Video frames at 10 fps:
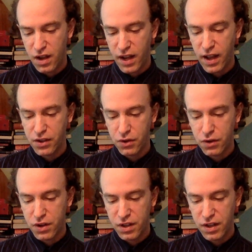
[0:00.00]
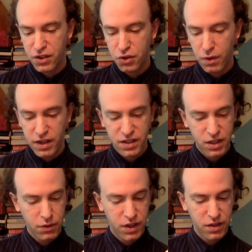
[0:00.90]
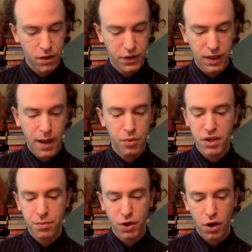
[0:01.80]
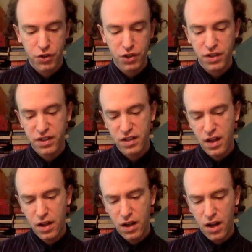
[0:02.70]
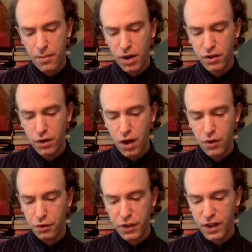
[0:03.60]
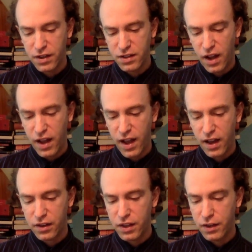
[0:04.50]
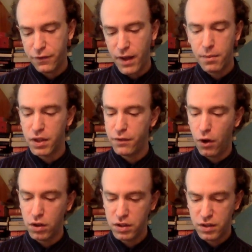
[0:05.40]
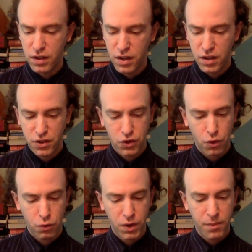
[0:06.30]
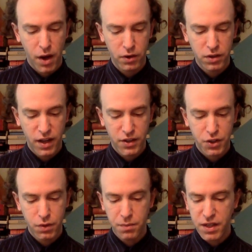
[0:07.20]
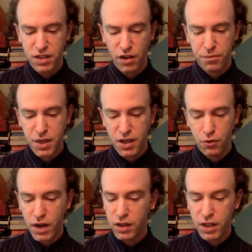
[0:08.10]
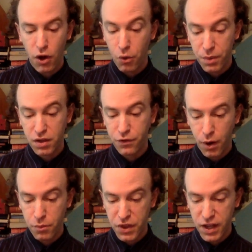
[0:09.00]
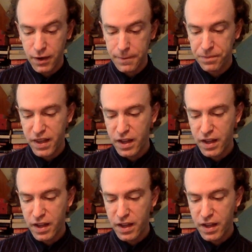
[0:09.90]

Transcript: I entered into a series of elaborate precautions. Among other things, I had the family vault so remodeled as to admit of being readily opened from within.